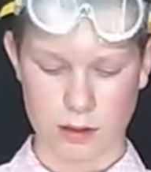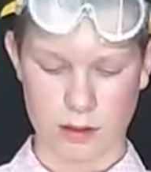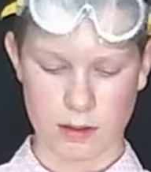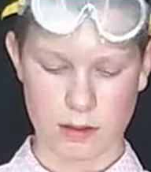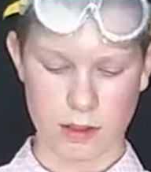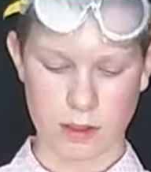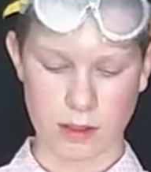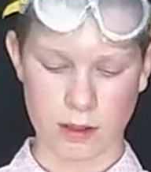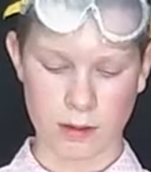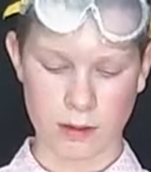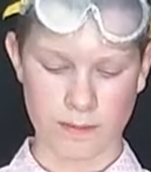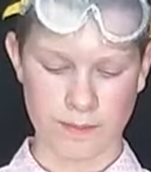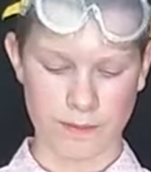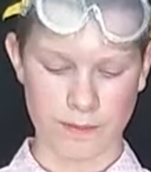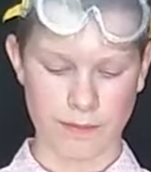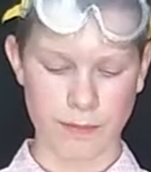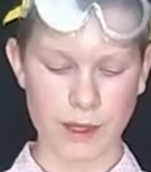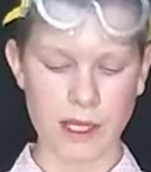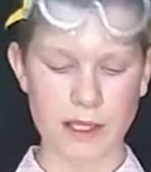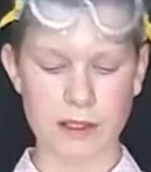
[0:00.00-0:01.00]
So
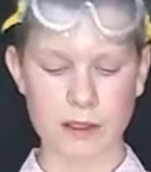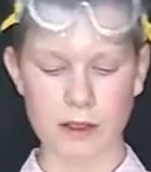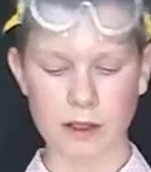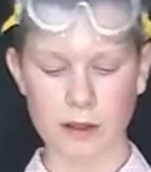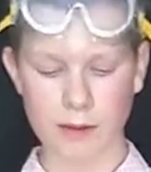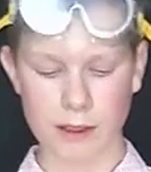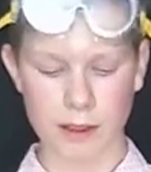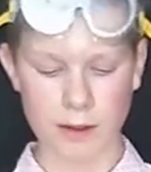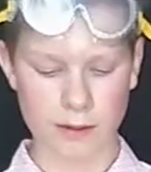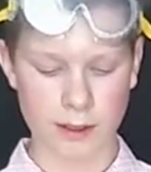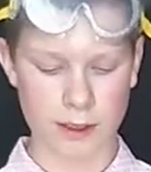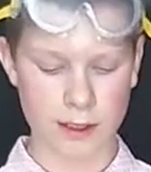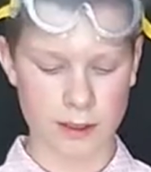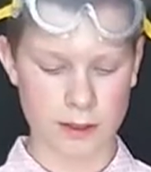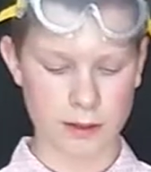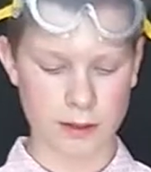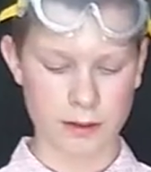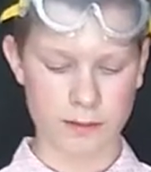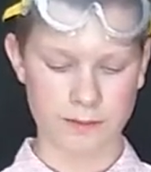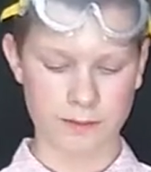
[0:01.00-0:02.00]
basically what you want to
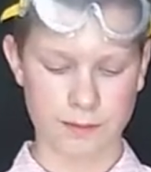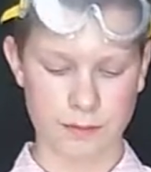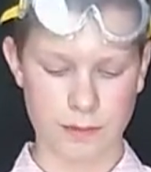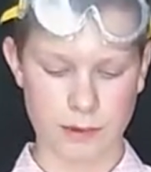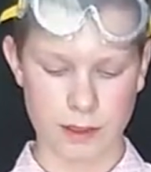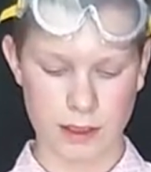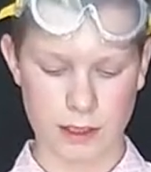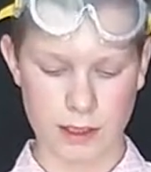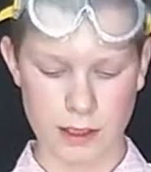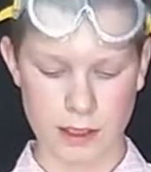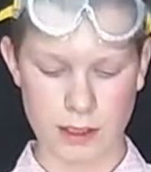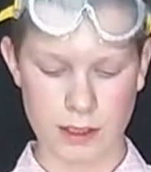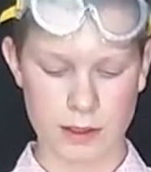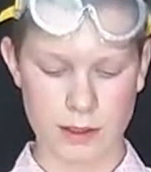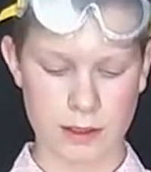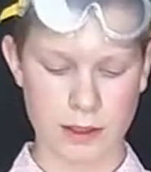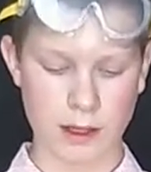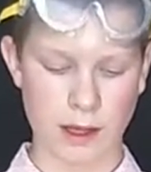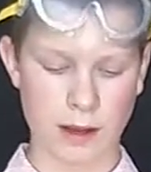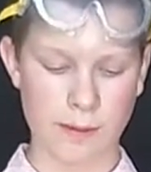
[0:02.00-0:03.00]
do
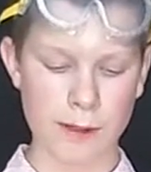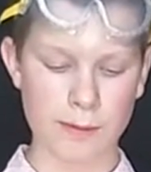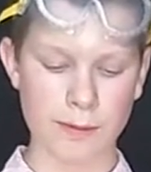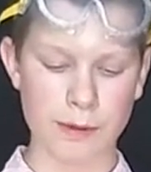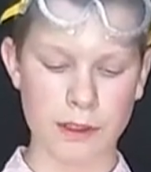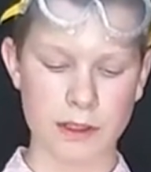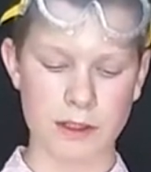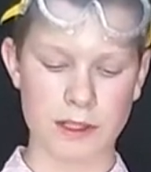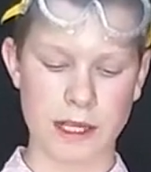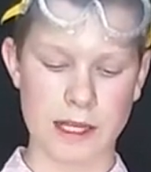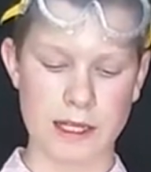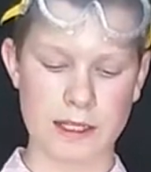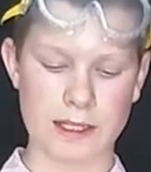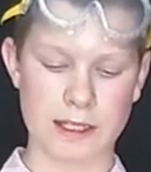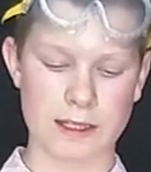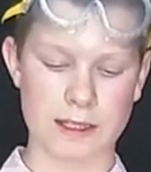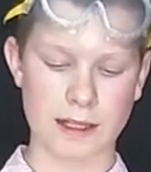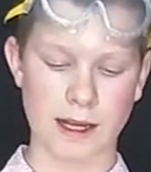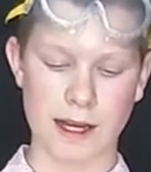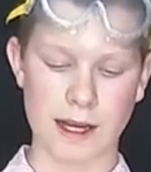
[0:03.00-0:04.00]
is I'm going to put this
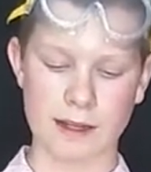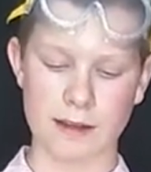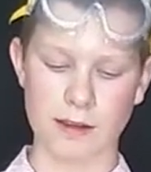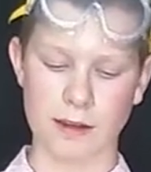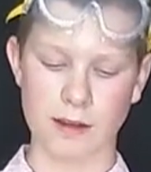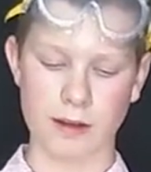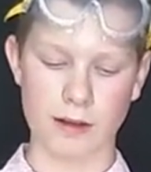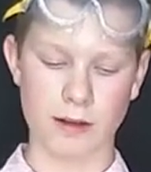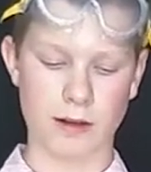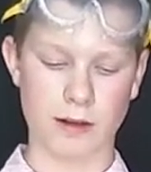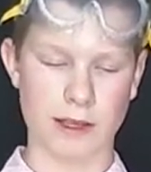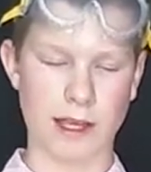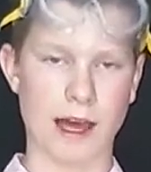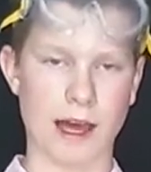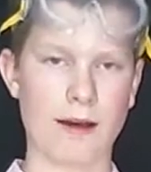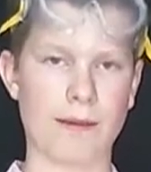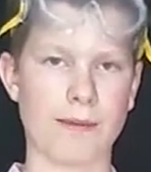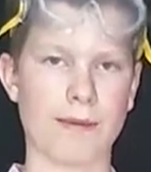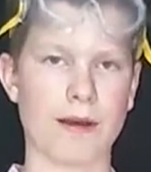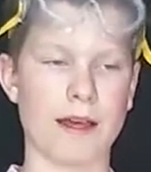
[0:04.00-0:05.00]
inside of the little
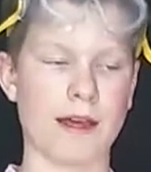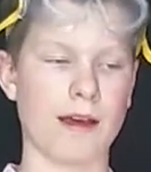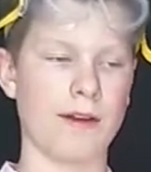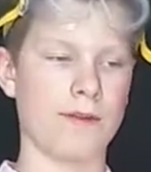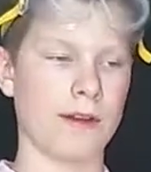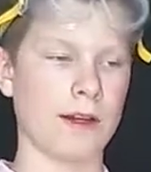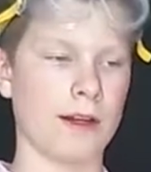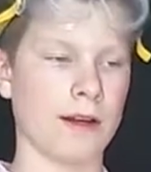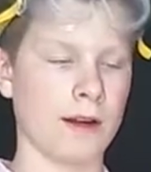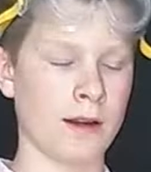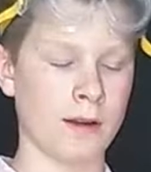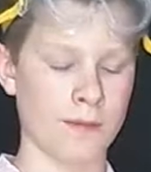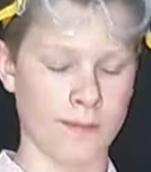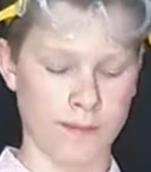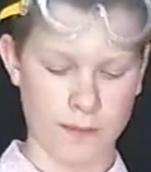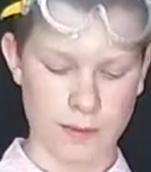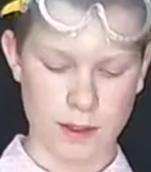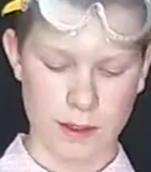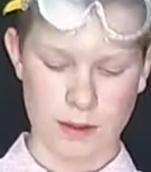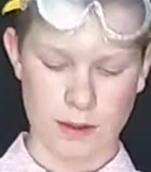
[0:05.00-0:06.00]
cap I have here.
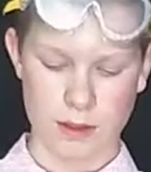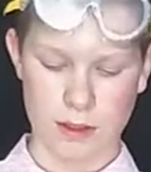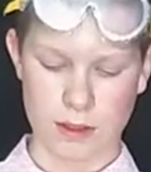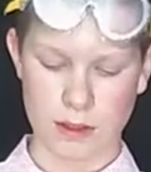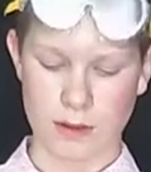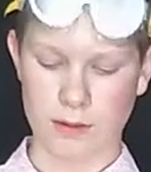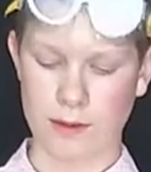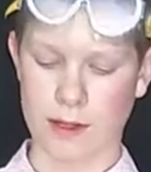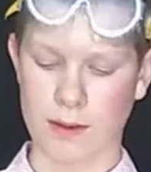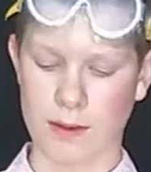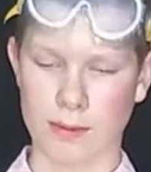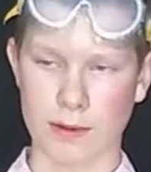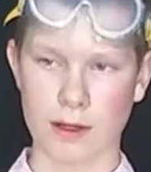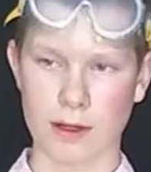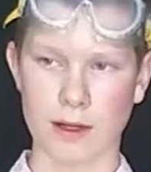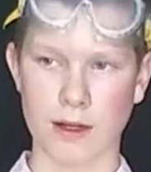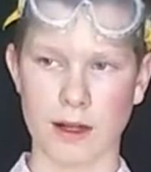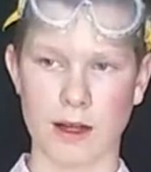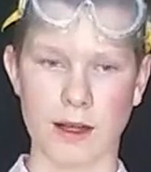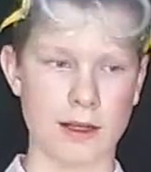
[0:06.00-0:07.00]
So when I put
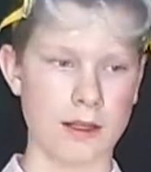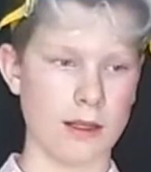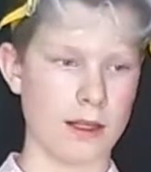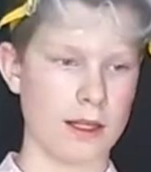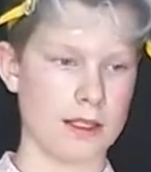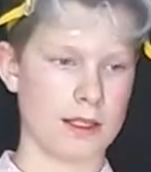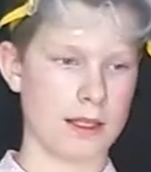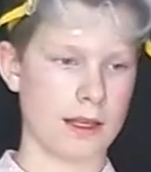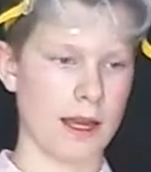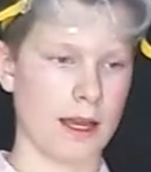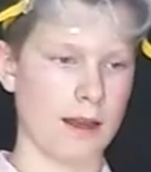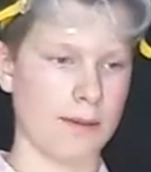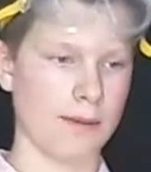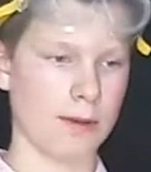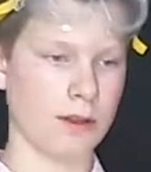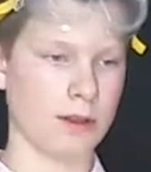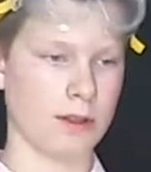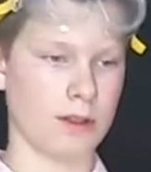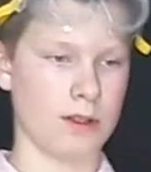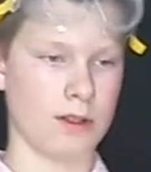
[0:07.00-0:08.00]
it on, it's
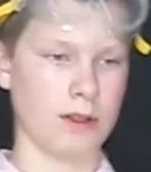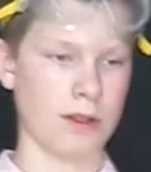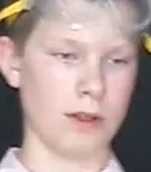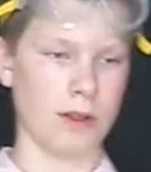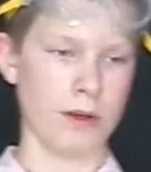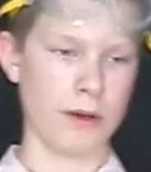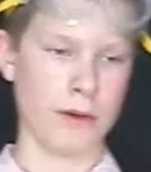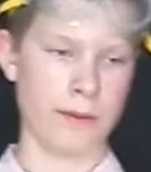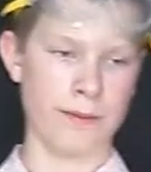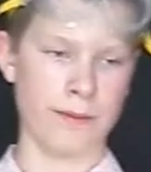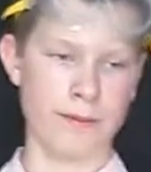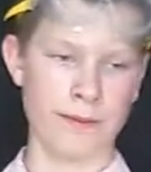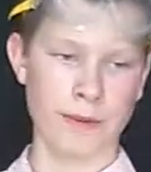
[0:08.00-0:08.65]
able to